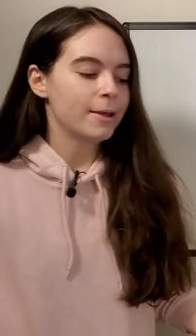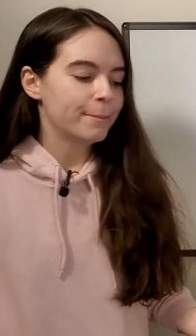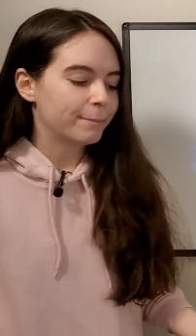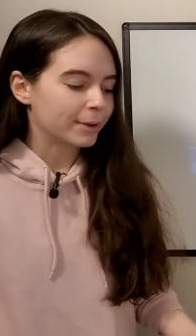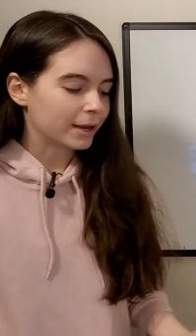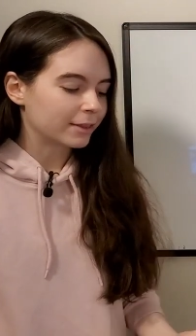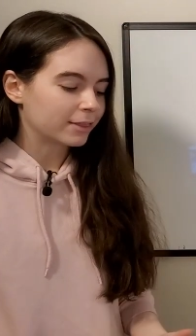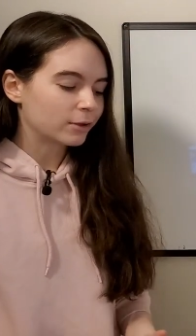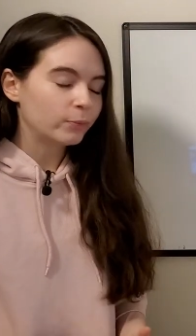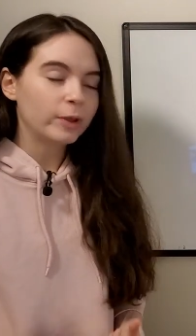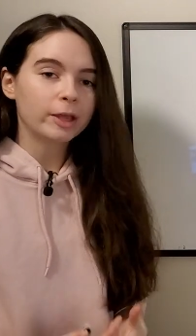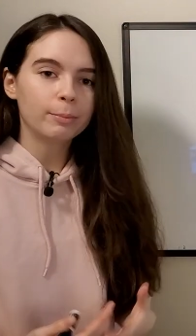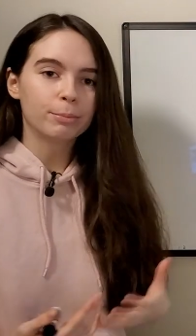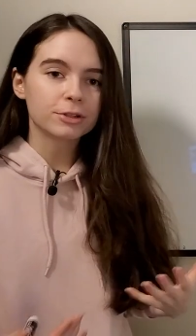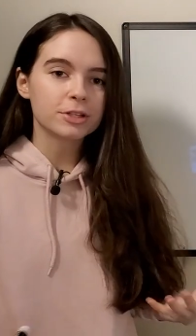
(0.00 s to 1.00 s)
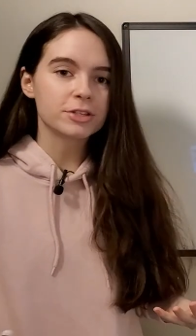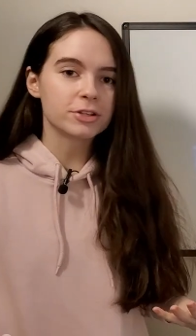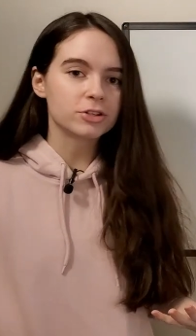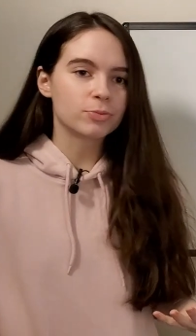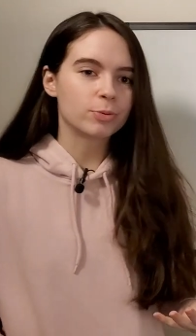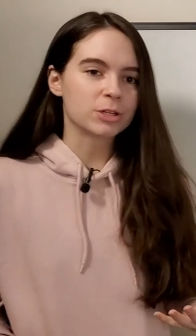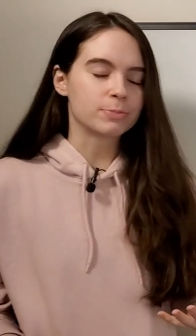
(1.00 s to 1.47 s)
But I think we can put this
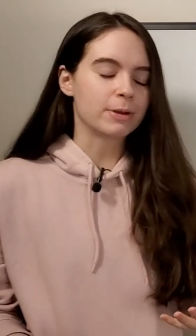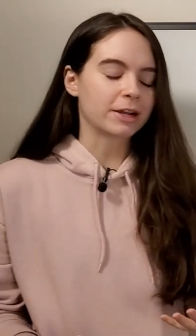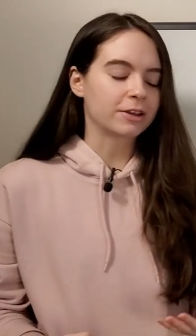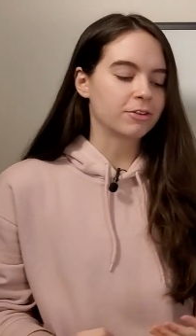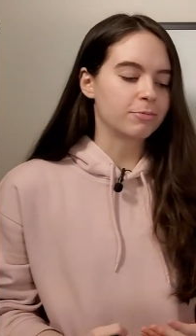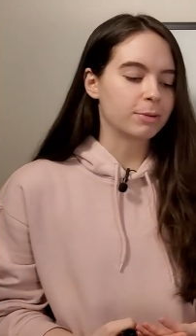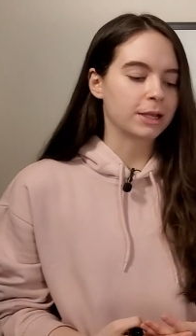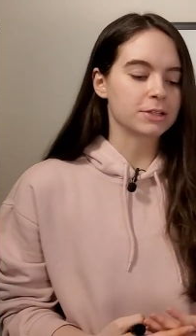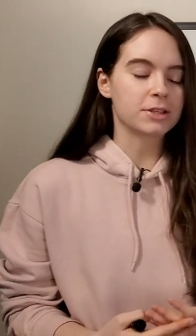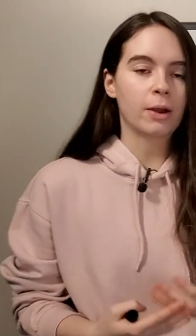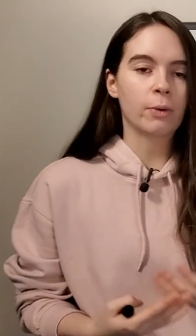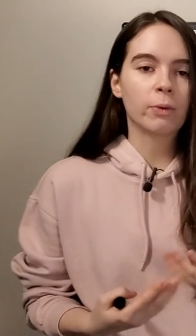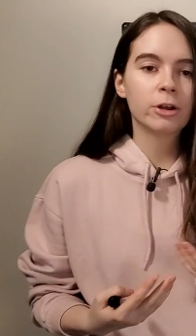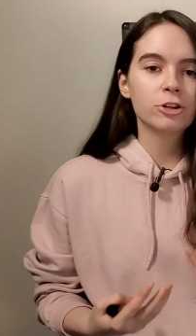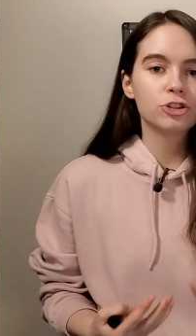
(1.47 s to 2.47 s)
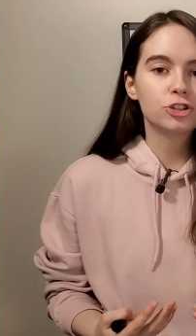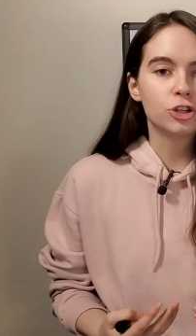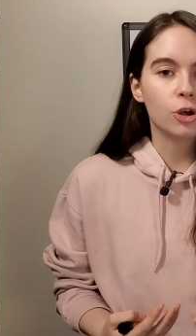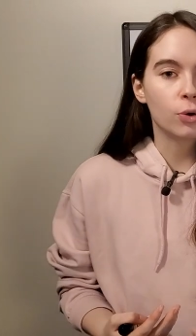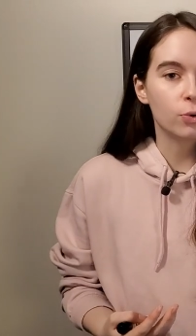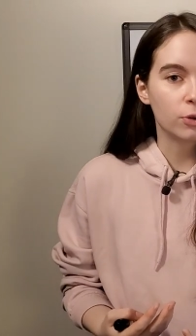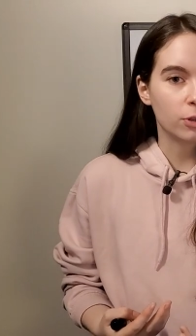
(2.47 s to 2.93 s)
into perspective because I want to
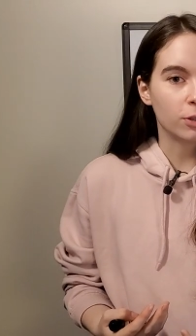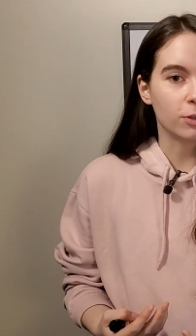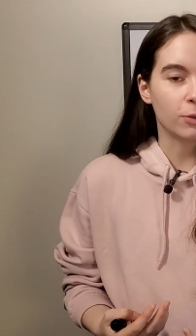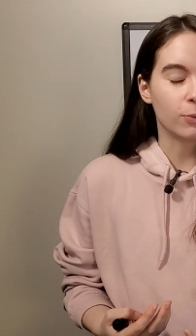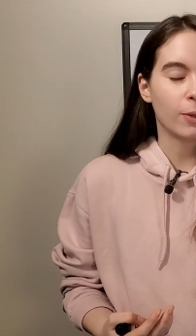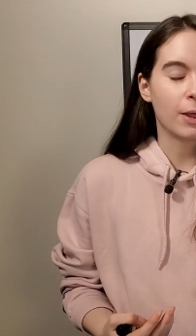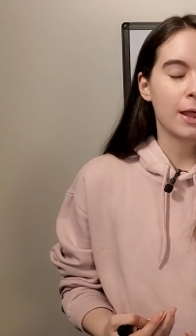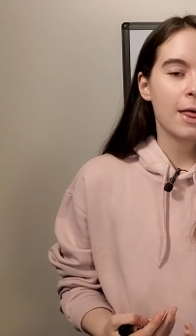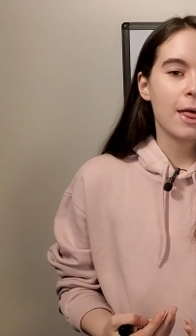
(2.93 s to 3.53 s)
show to you